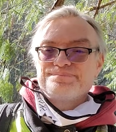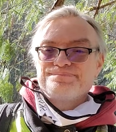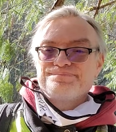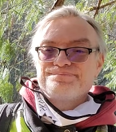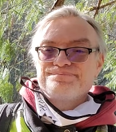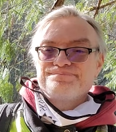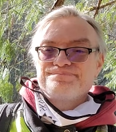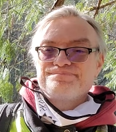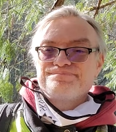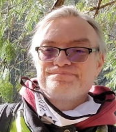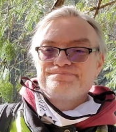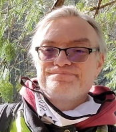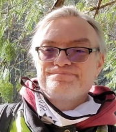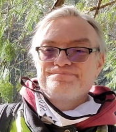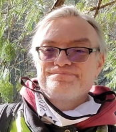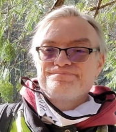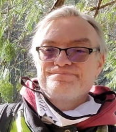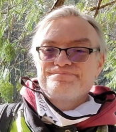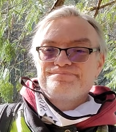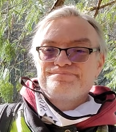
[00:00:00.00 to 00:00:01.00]

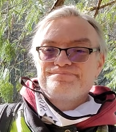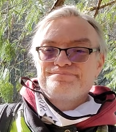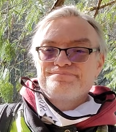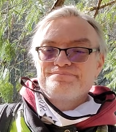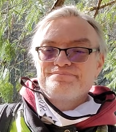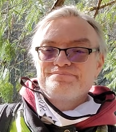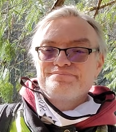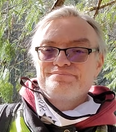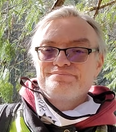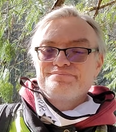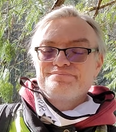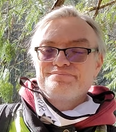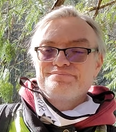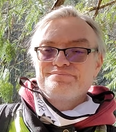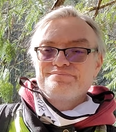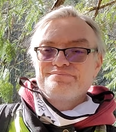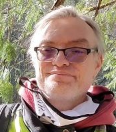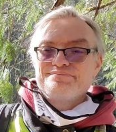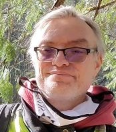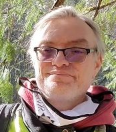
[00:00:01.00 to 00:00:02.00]

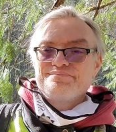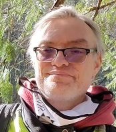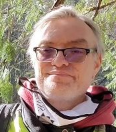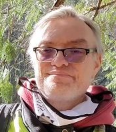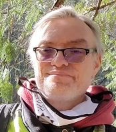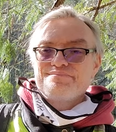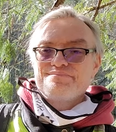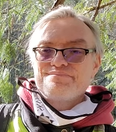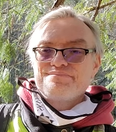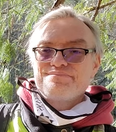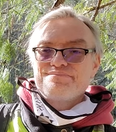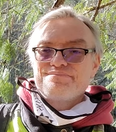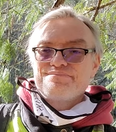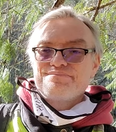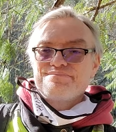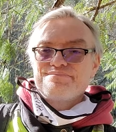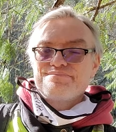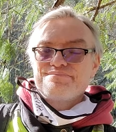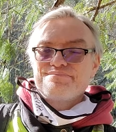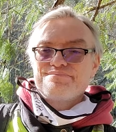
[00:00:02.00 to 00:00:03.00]

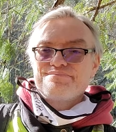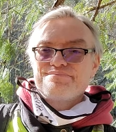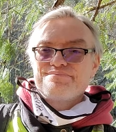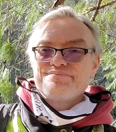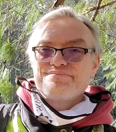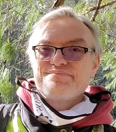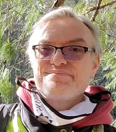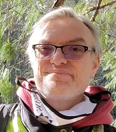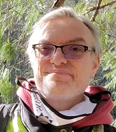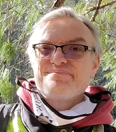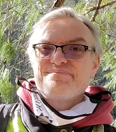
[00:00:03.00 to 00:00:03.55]
(no one is talking)